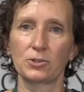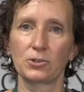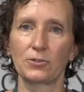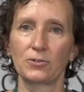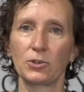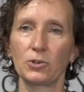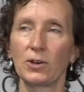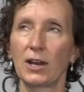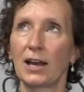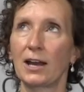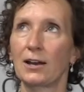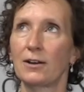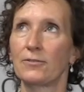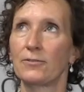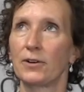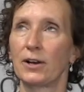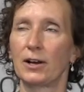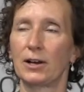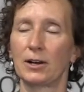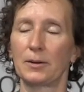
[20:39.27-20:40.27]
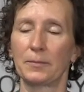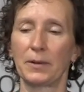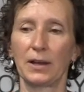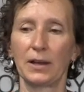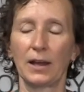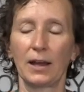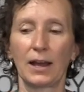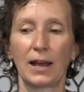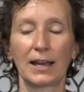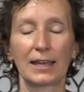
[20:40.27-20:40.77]
So if you have
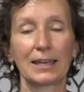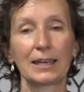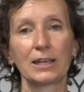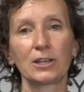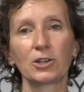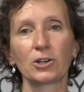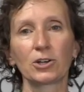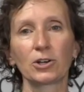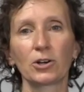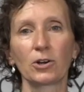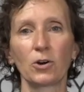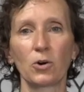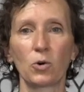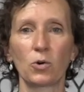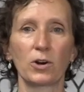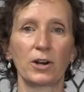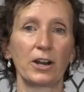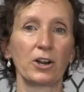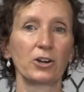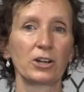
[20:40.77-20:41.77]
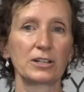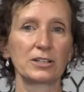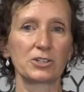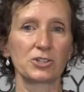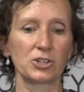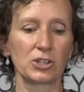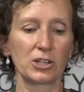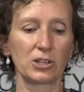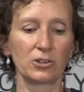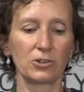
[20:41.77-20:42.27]
a heater or an air
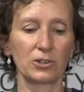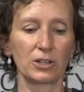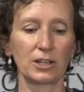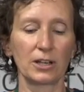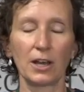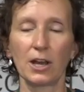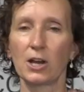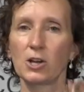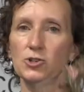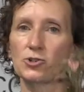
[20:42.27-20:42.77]
conditioning unit,